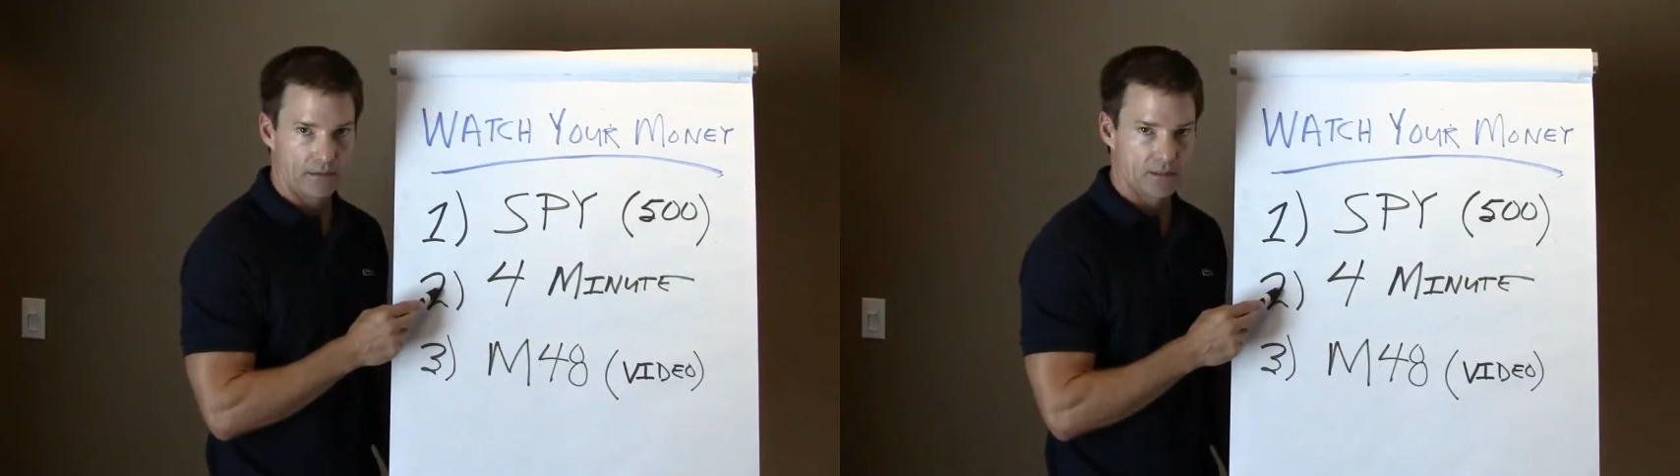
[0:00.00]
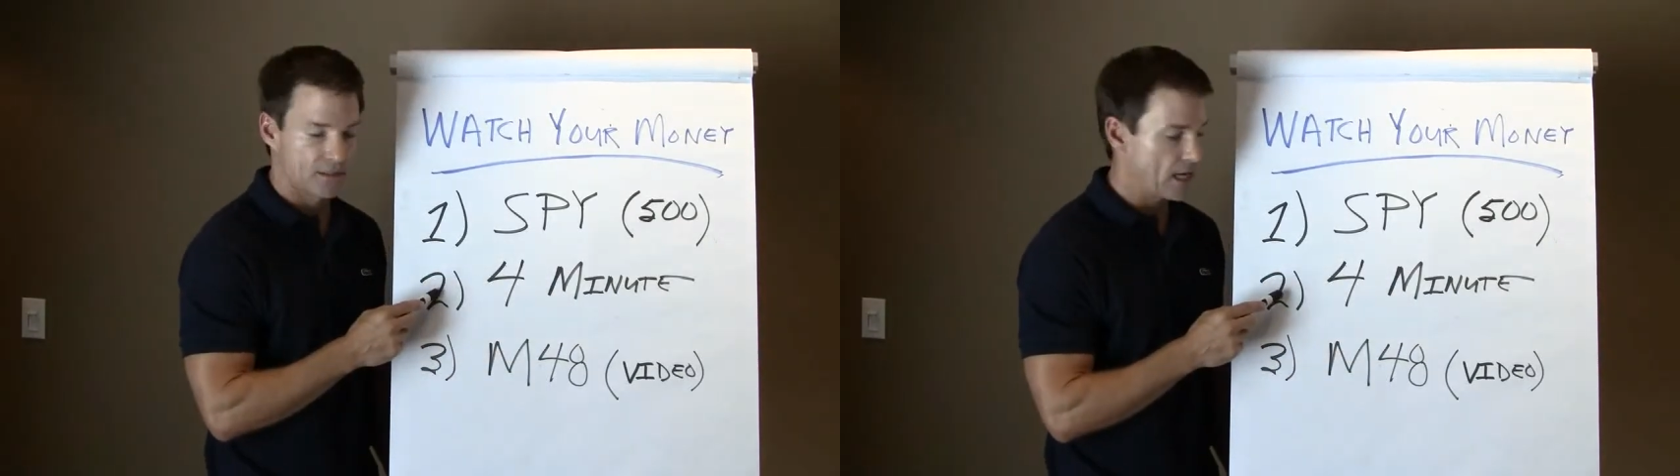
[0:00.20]

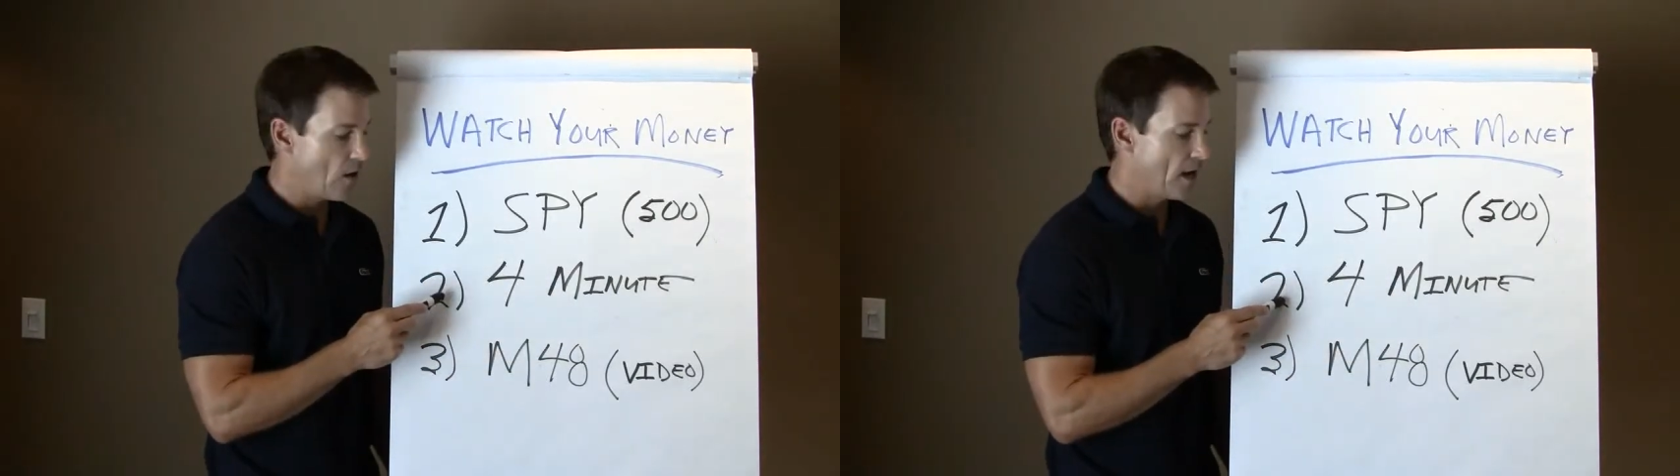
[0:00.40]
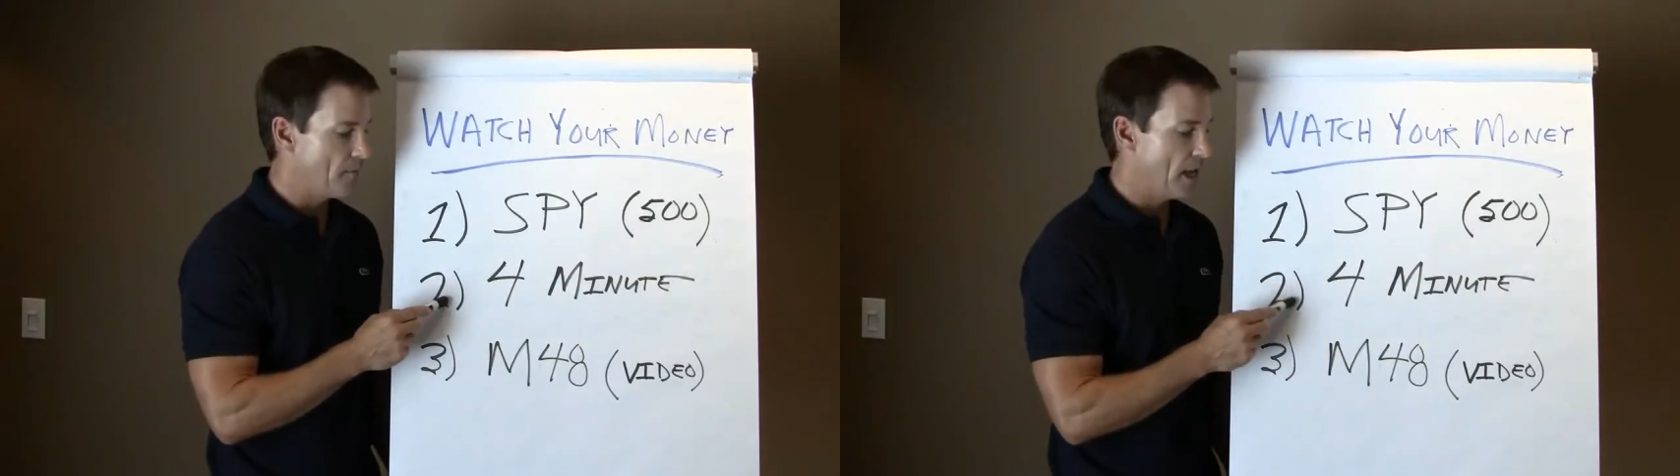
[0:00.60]
This is
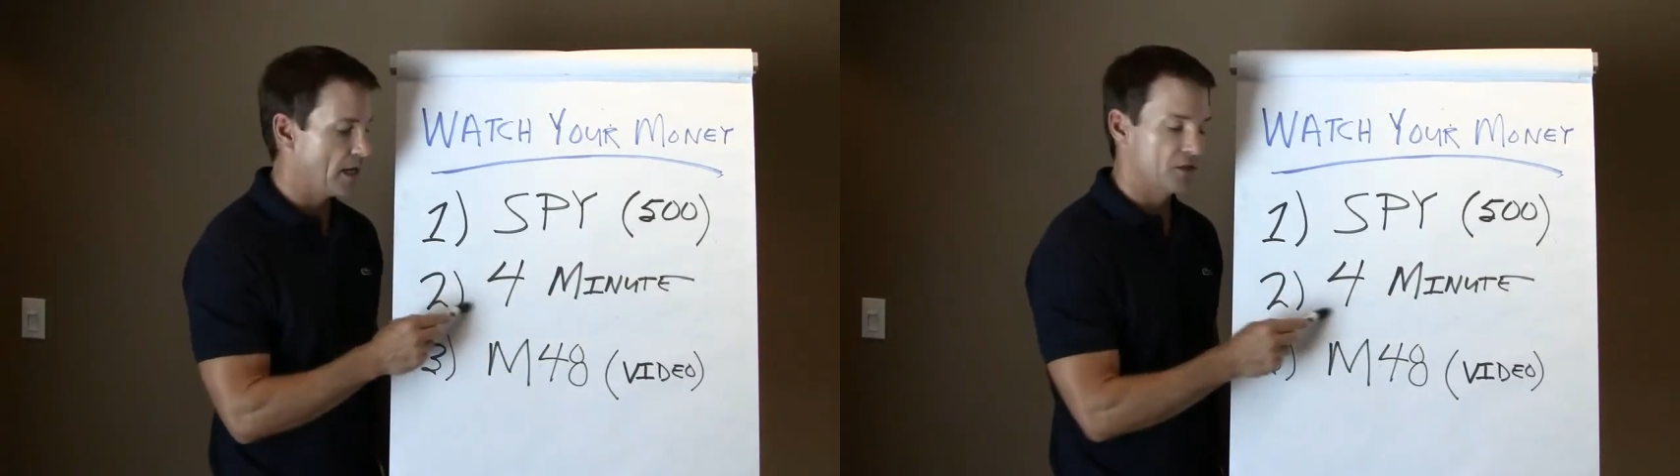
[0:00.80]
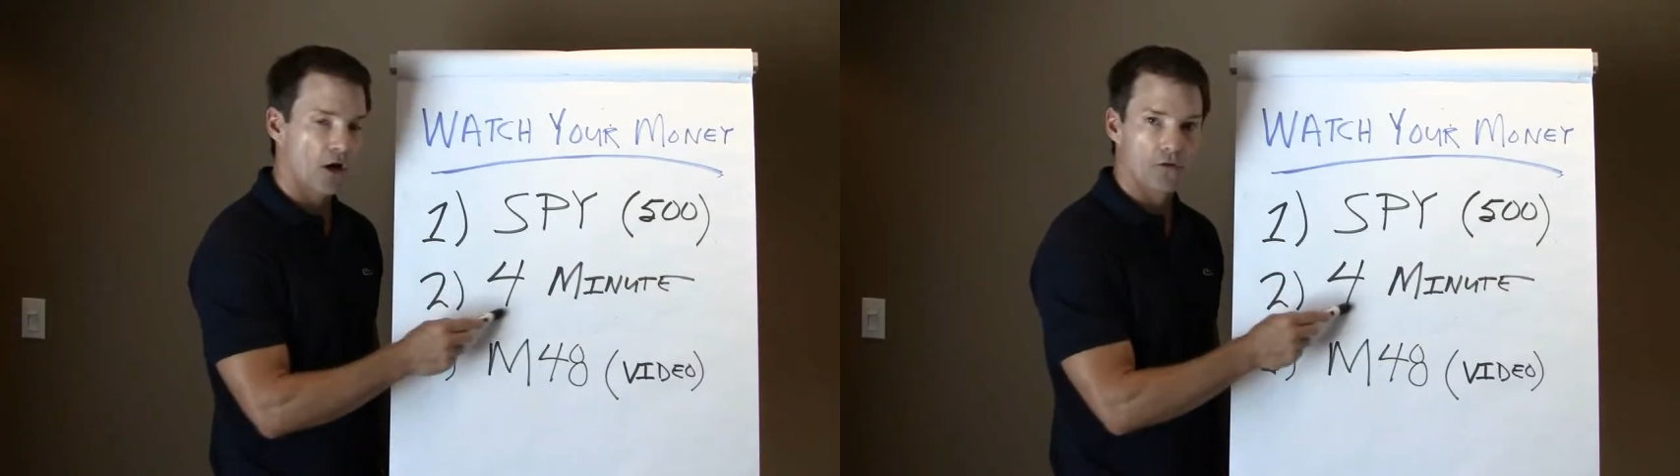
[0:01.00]
how I
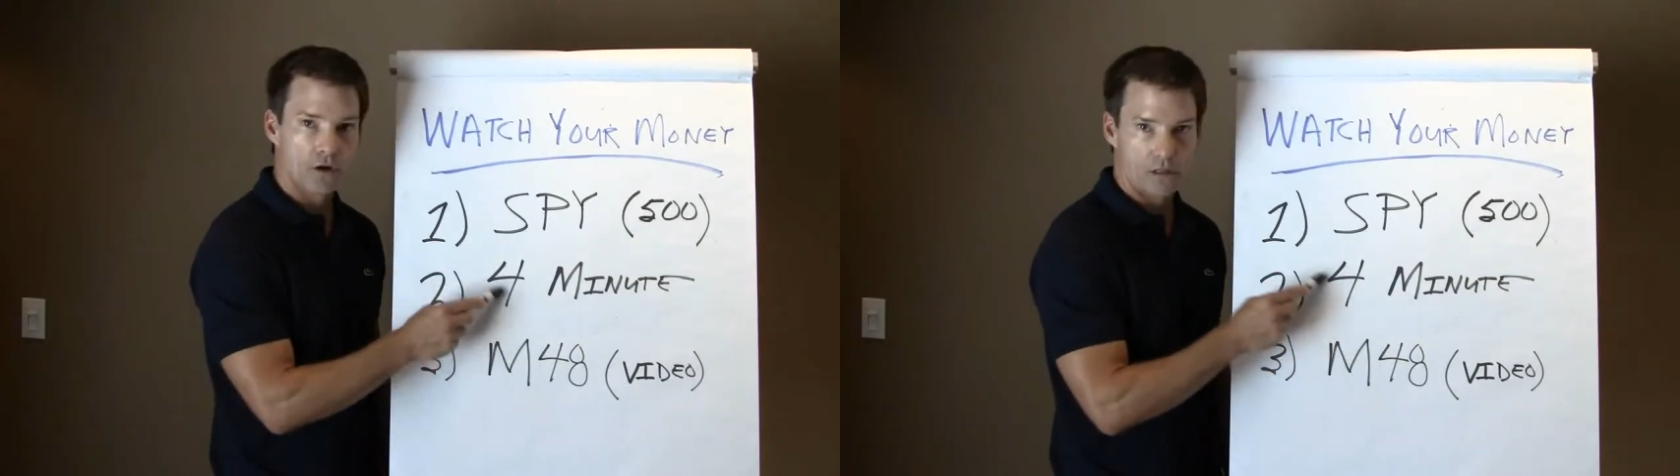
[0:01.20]
manage other